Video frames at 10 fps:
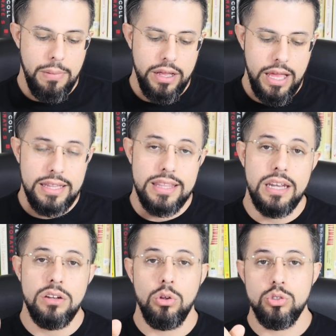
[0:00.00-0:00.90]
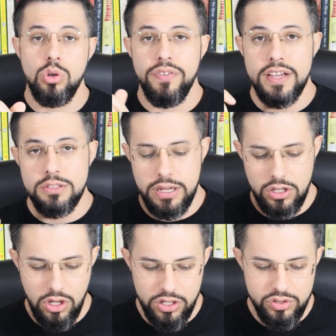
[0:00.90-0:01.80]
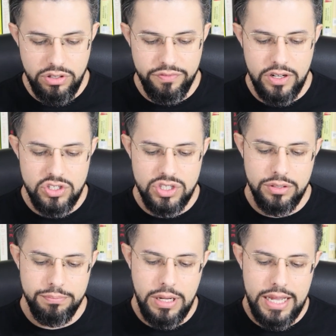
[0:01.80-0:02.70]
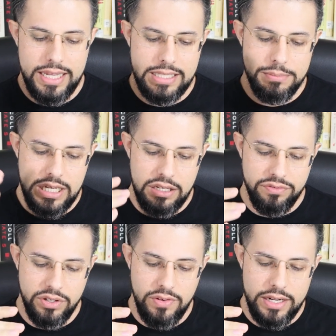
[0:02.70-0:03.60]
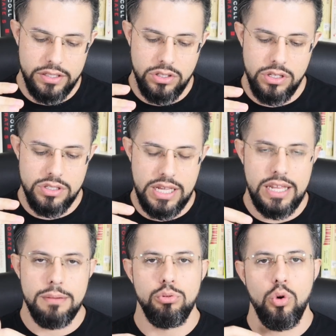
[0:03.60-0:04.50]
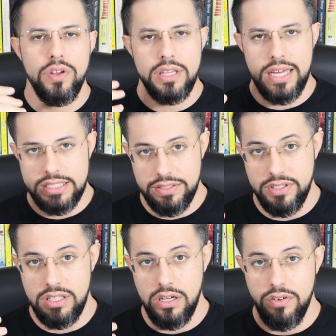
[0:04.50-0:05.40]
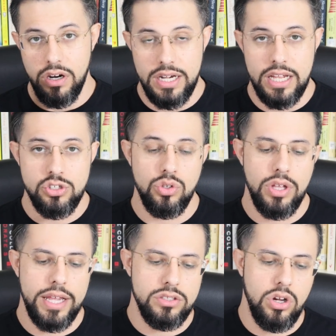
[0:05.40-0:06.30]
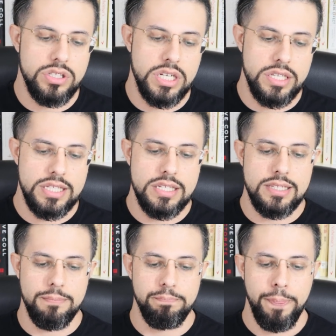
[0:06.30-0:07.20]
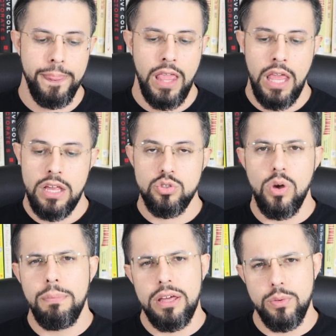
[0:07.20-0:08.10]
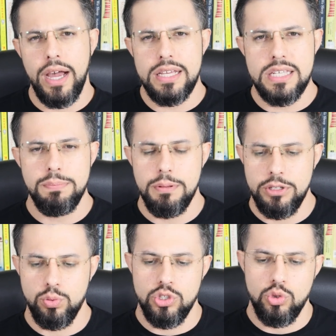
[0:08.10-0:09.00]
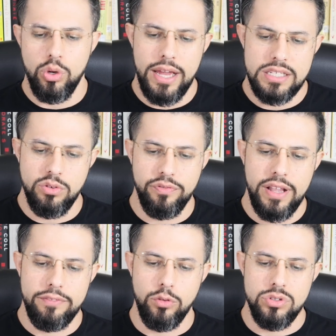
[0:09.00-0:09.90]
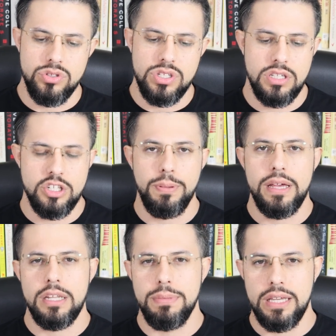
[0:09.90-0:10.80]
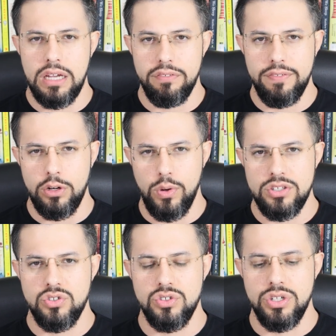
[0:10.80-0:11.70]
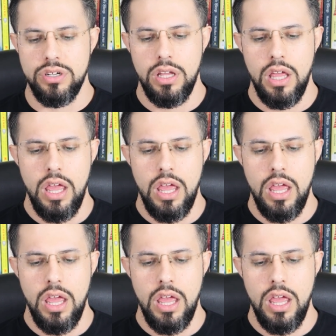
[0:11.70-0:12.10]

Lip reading: And then it also affects mitochondrial function by eliminating free radicals and improving the activity of our natural antioxidant system. So, by the way, I supplement with soy isoflavones, despite it being a phytoestrogen.